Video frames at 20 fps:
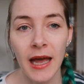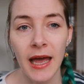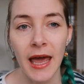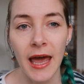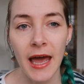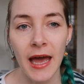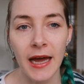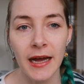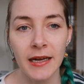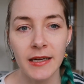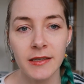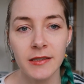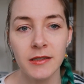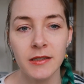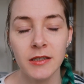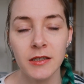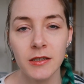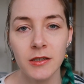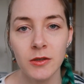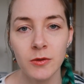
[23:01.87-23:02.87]
and
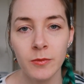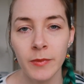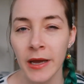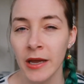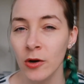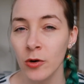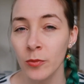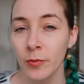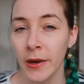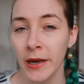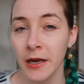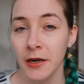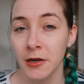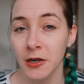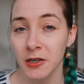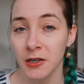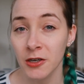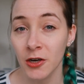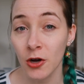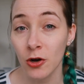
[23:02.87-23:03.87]
you may or may
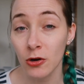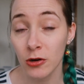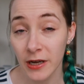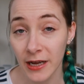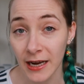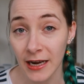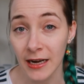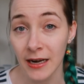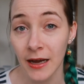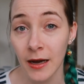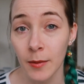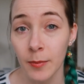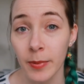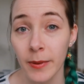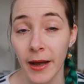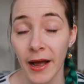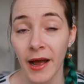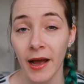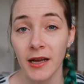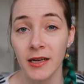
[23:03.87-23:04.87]
not know Caleb
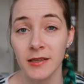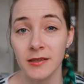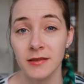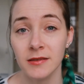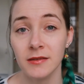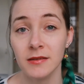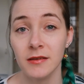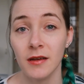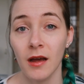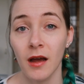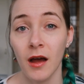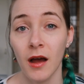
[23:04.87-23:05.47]
as